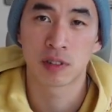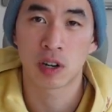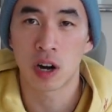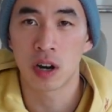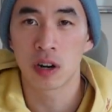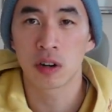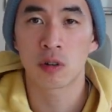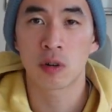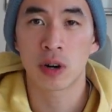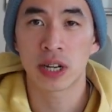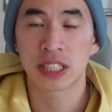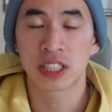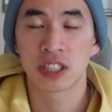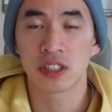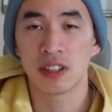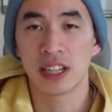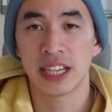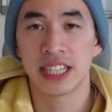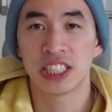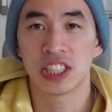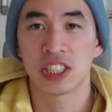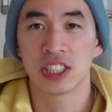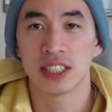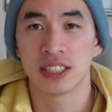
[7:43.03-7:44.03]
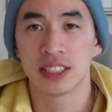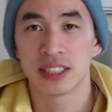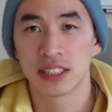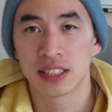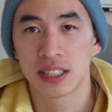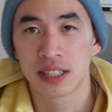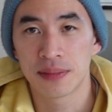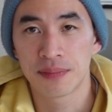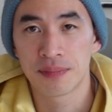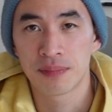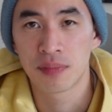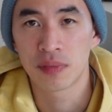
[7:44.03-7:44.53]
Congratulations,
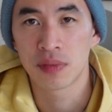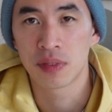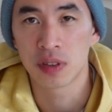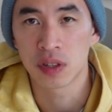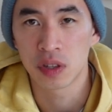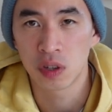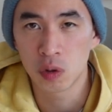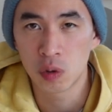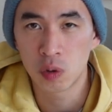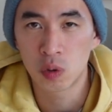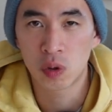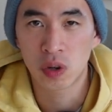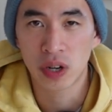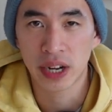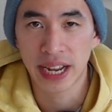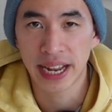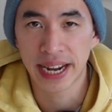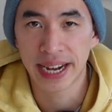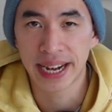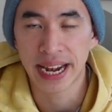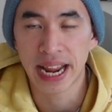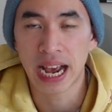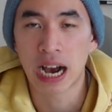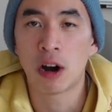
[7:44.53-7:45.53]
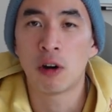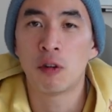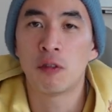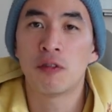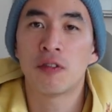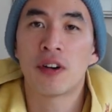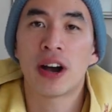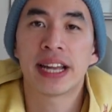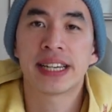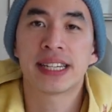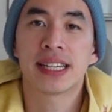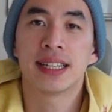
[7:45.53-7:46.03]
you can now
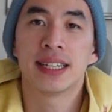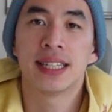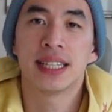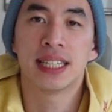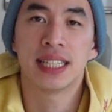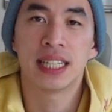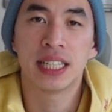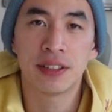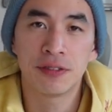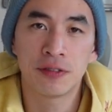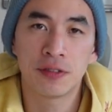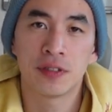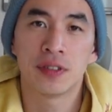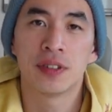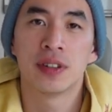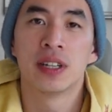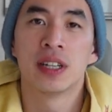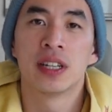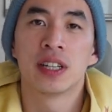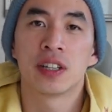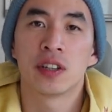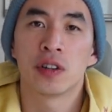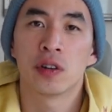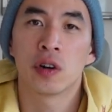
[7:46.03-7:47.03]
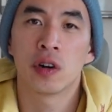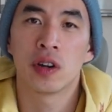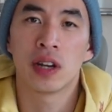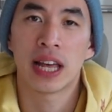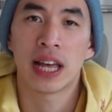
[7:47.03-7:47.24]
finally live your